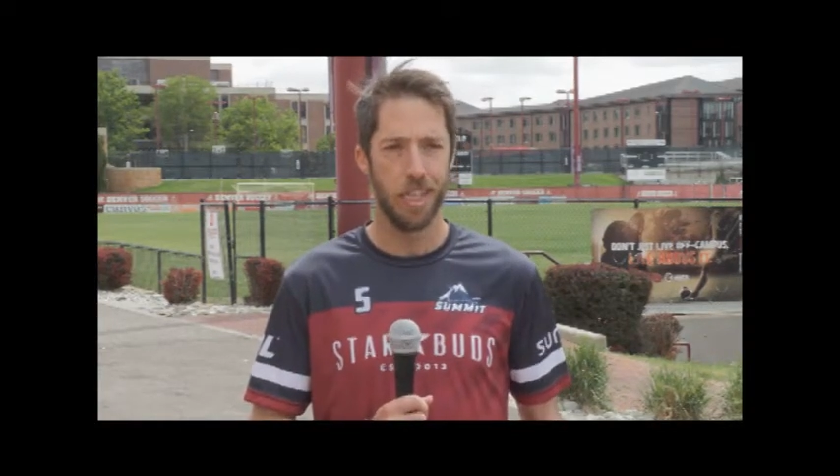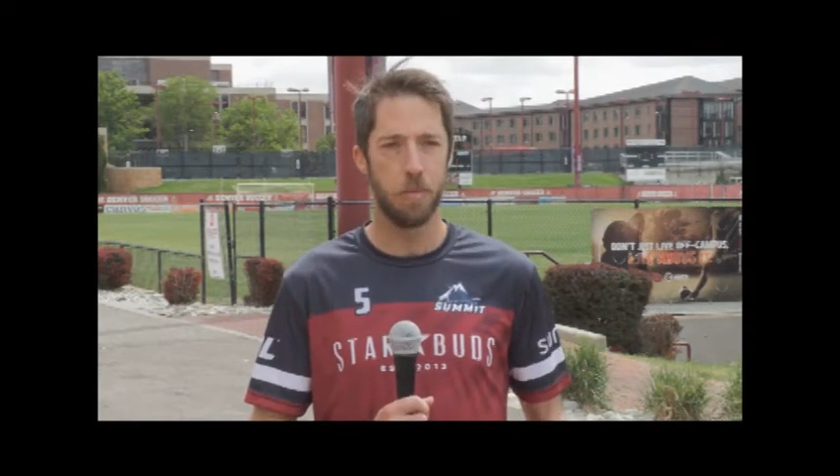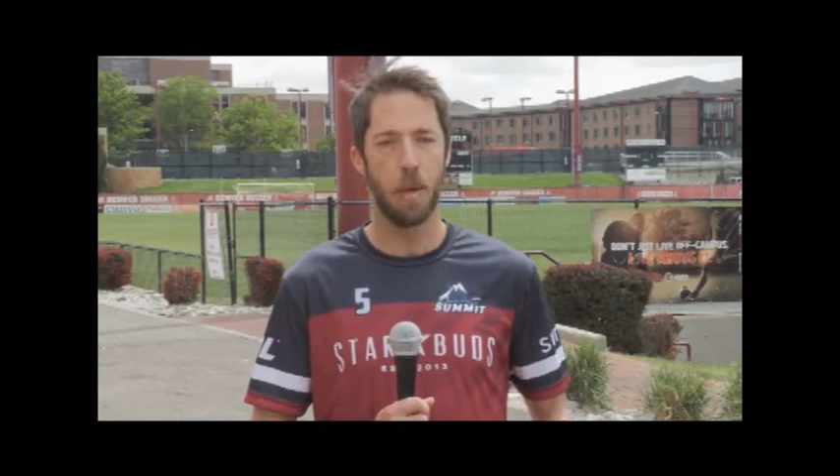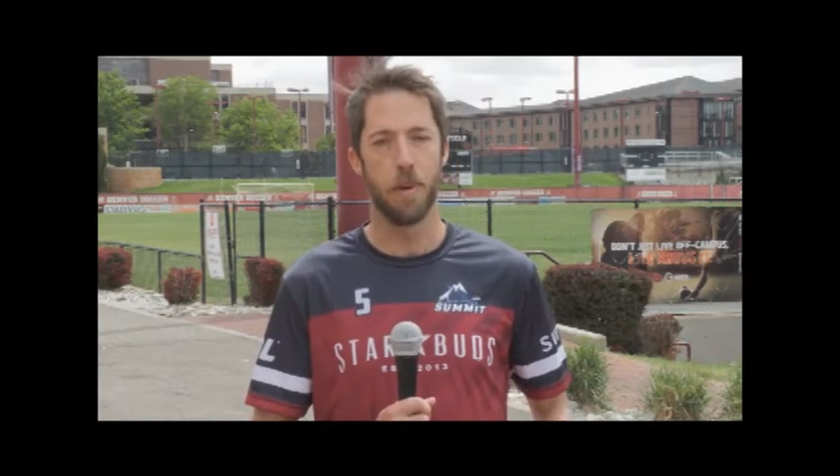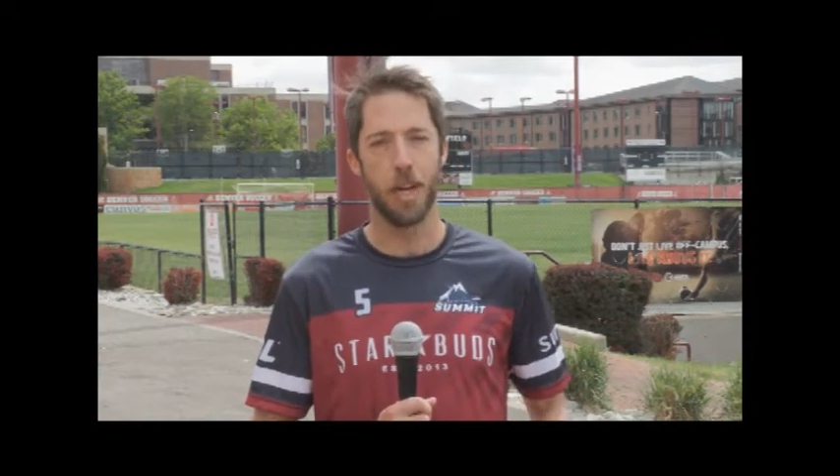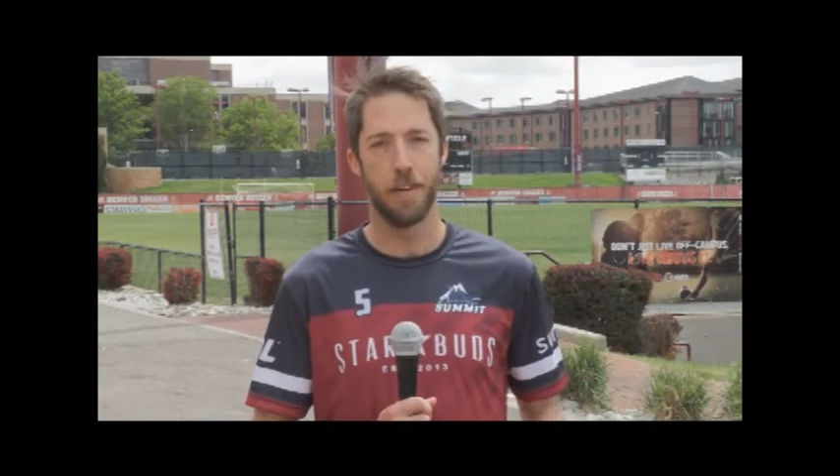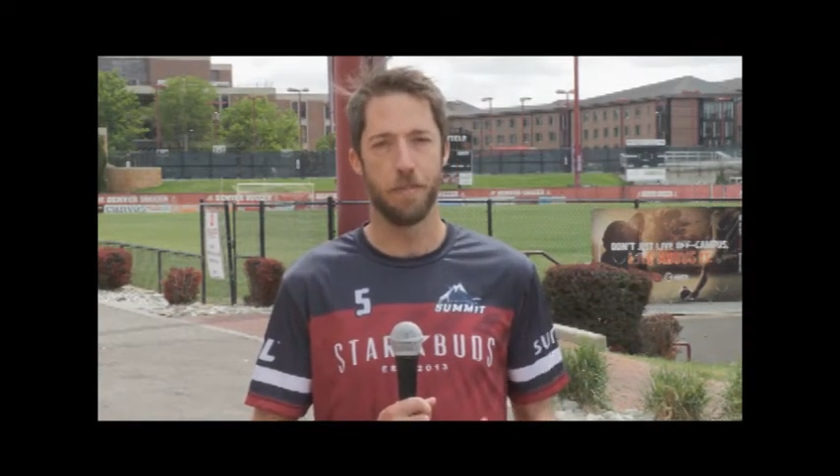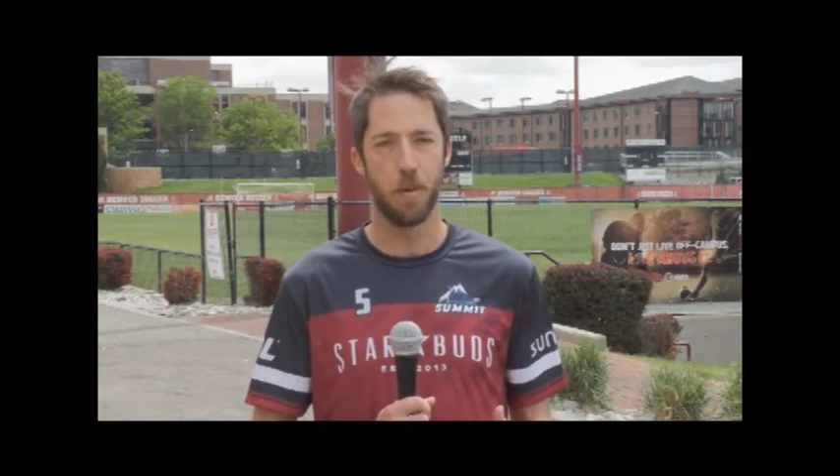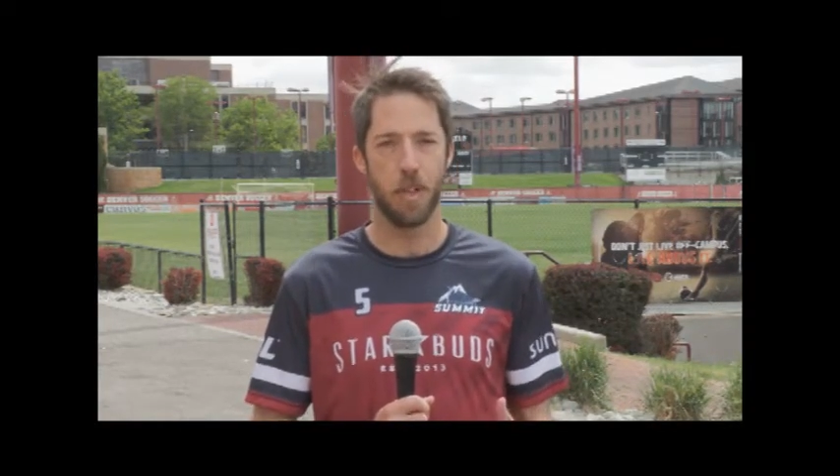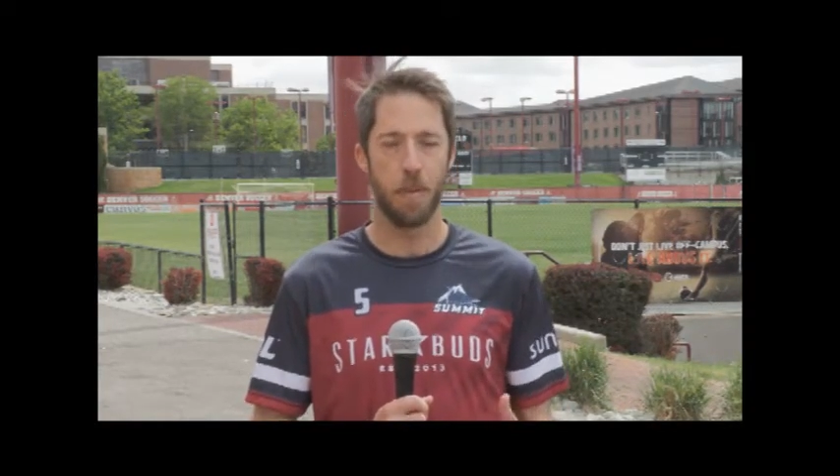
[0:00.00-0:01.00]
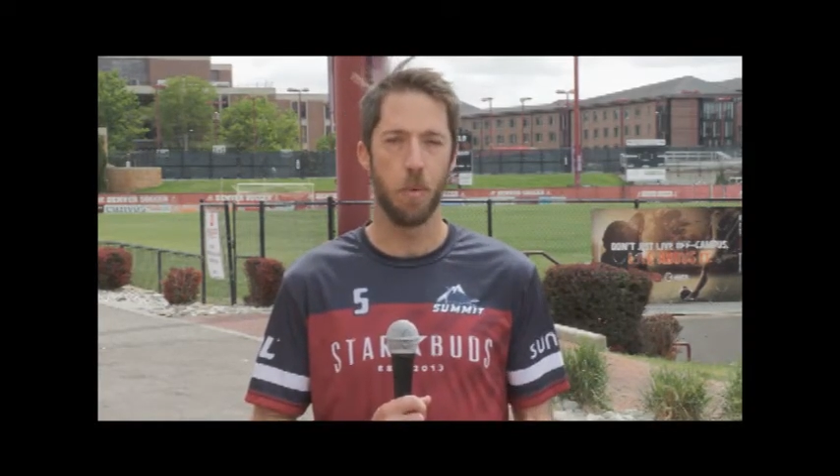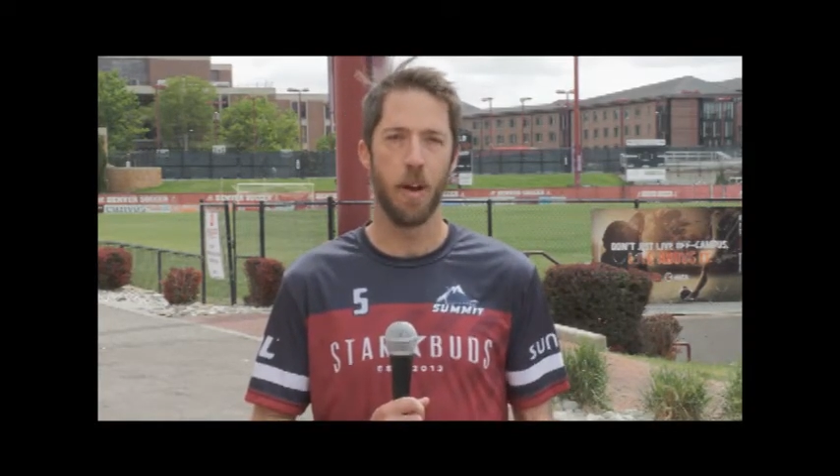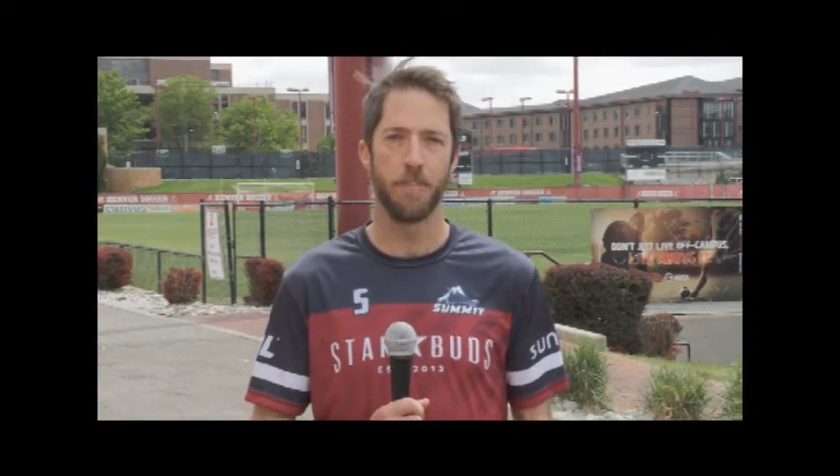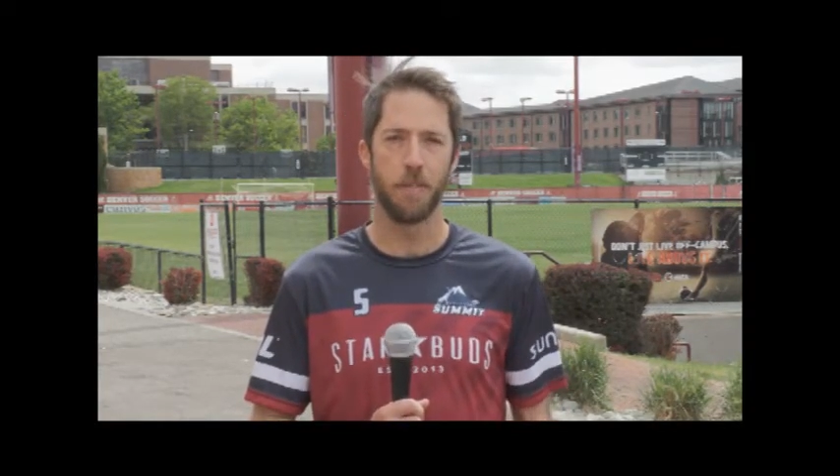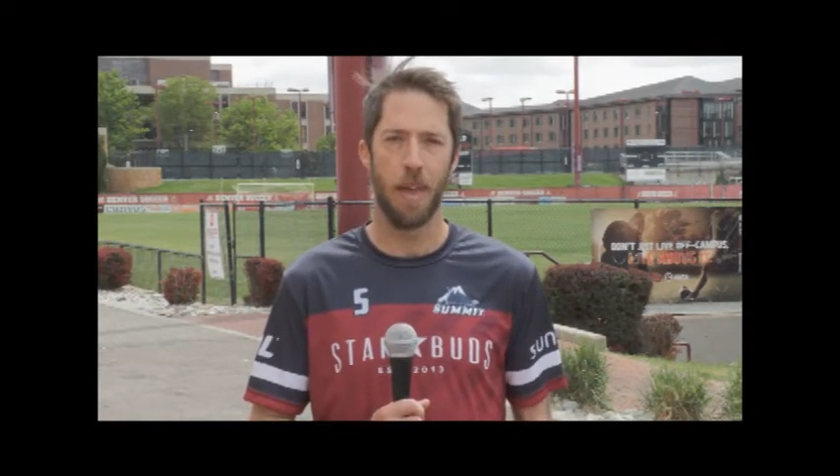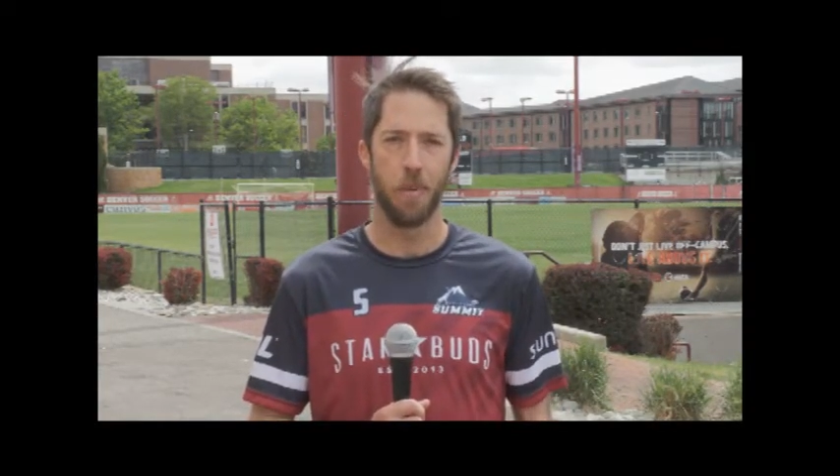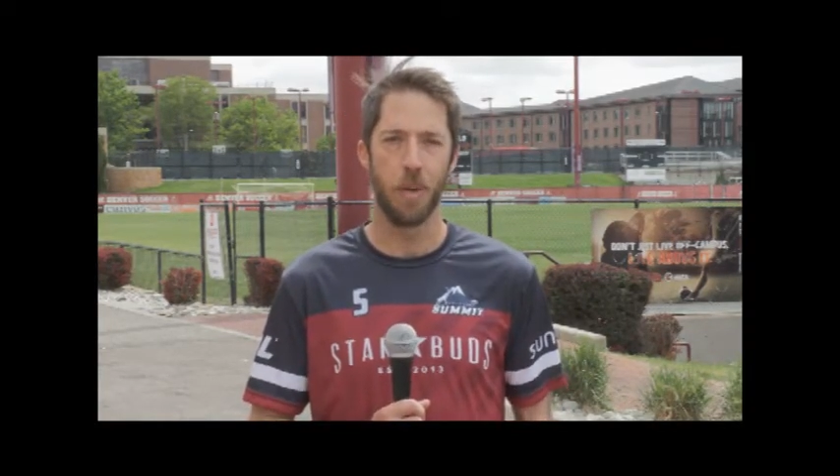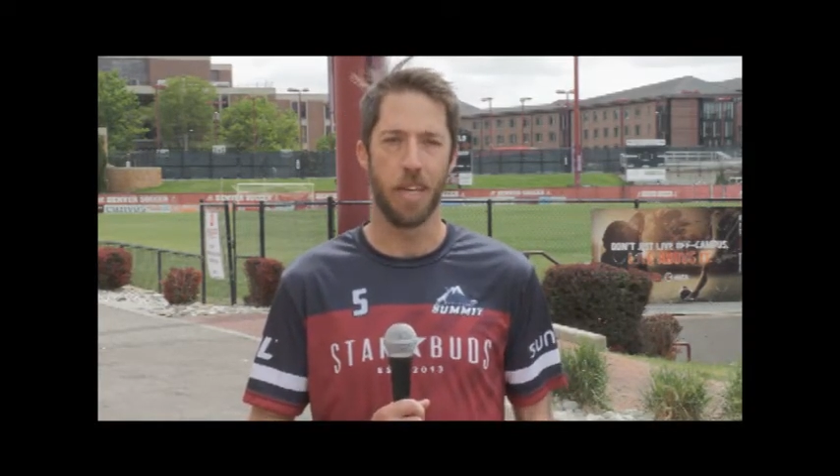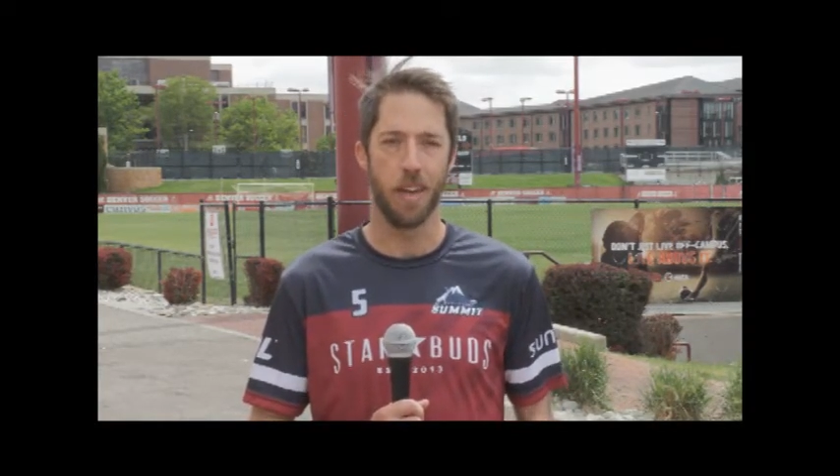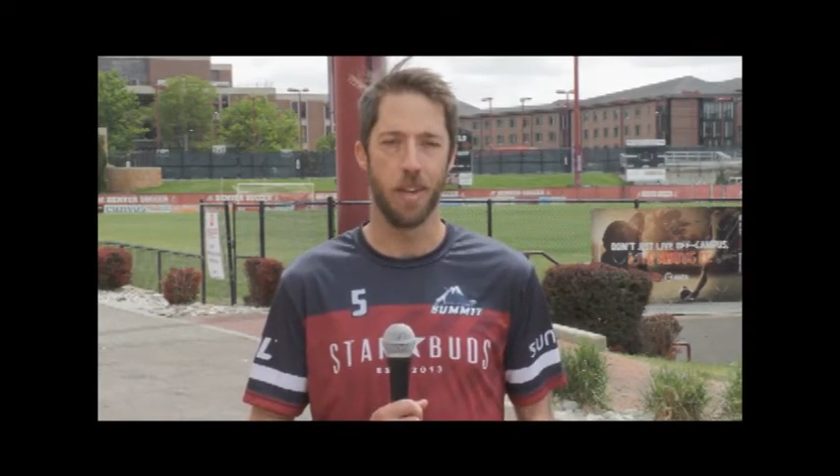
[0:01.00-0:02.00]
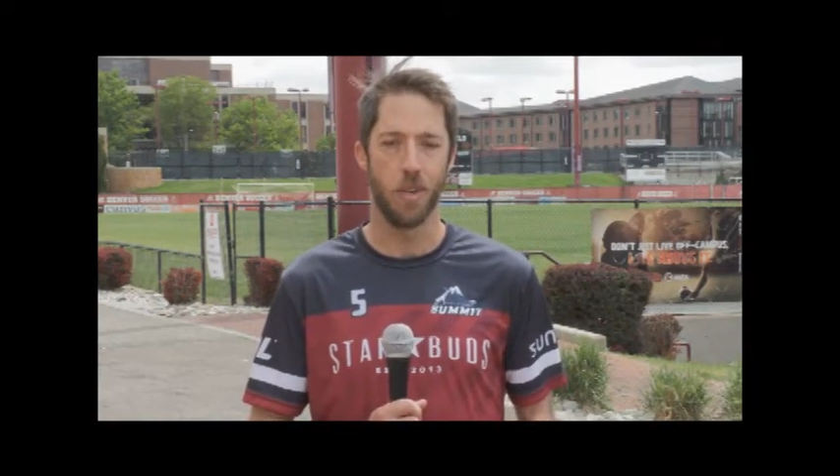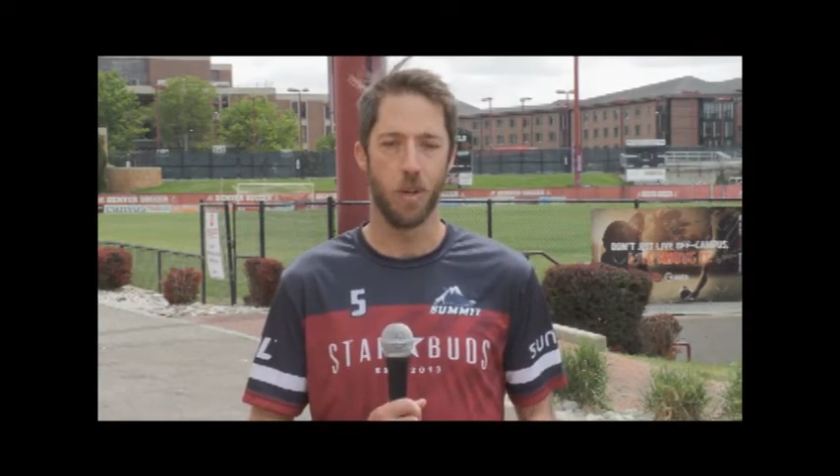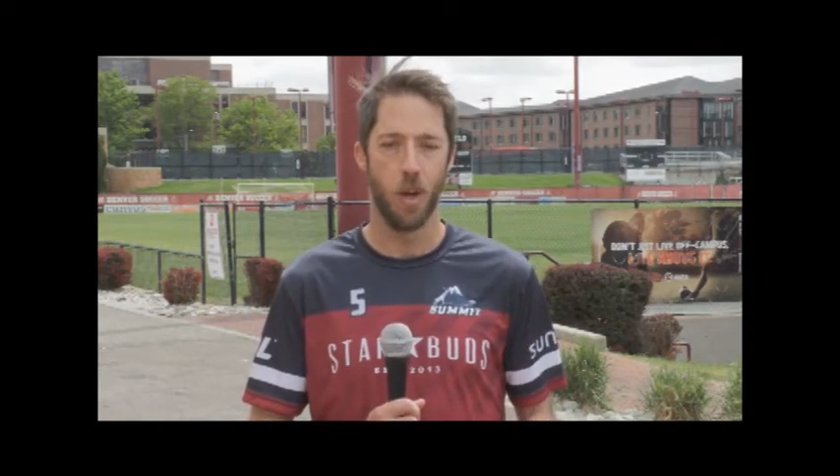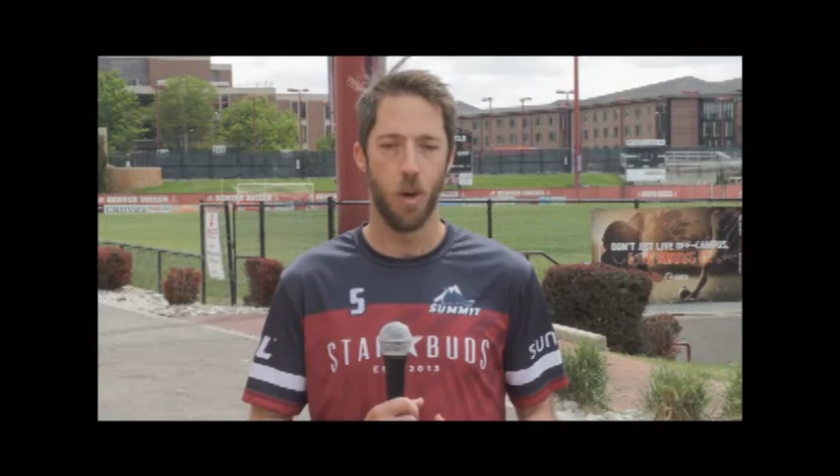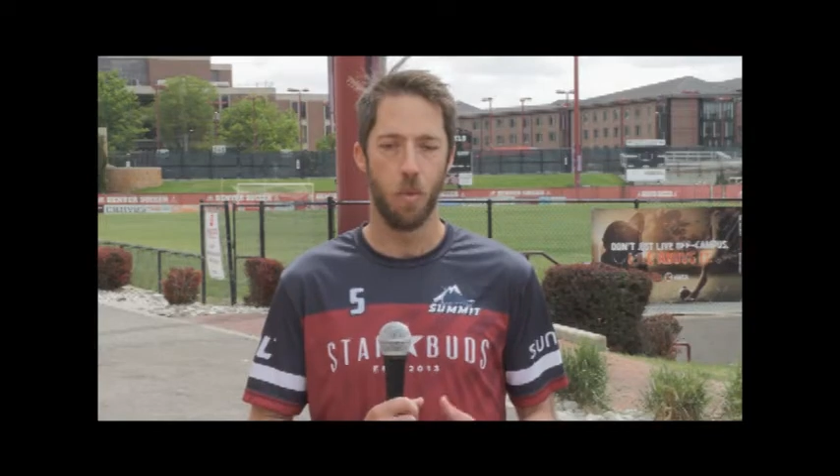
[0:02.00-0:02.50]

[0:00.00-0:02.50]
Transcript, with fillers: To be able to come from, come away from that weekend